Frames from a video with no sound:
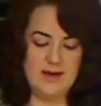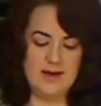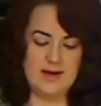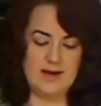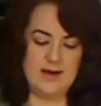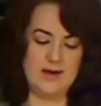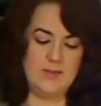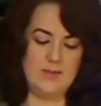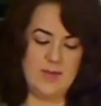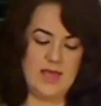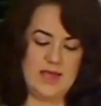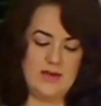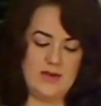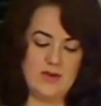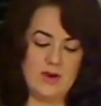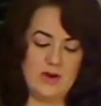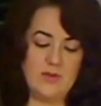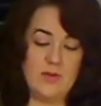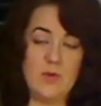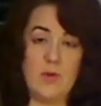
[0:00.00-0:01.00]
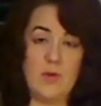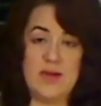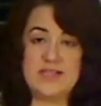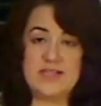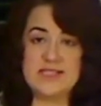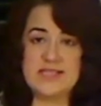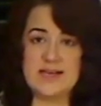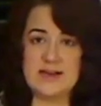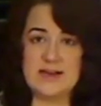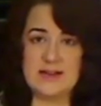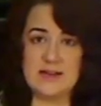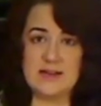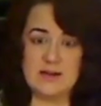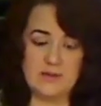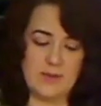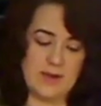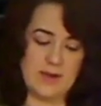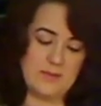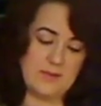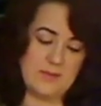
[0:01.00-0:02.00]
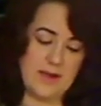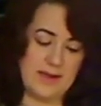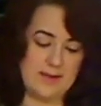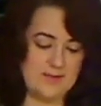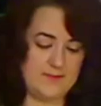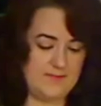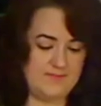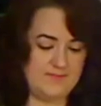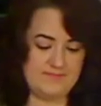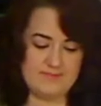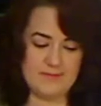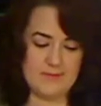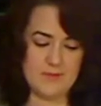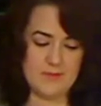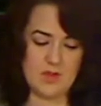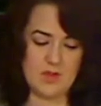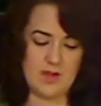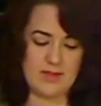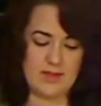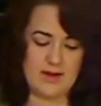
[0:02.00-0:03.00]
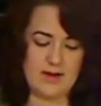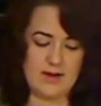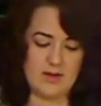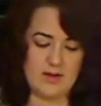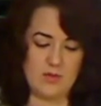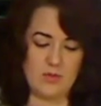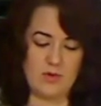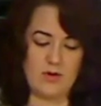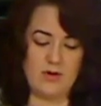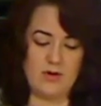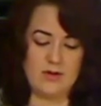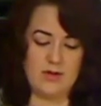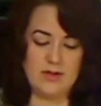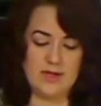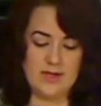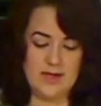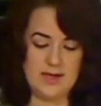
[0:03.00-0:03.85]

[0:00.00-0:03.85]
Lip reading: Again, you're going to be wasting it a little bit, but not the end of the world.